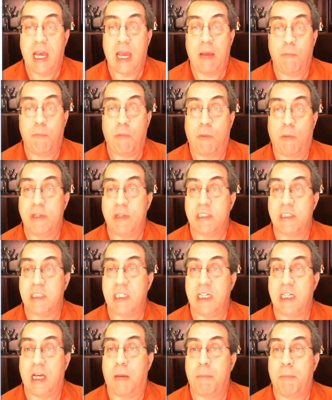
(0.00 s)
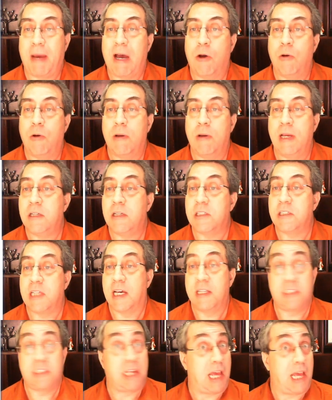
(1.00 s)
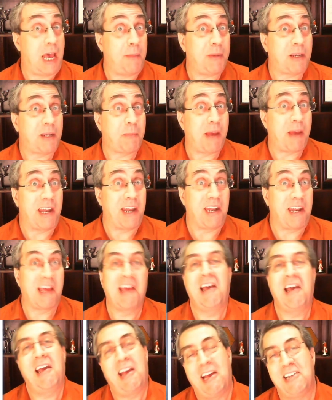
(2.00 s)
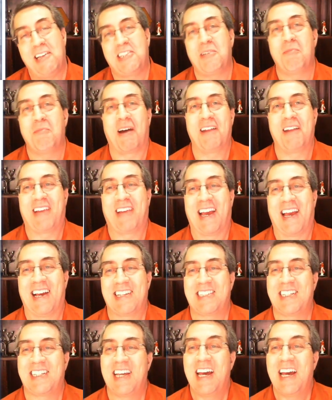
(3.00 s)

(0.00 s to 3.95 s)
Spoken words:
And when we see About, it says EpicPen, as you might have guessed.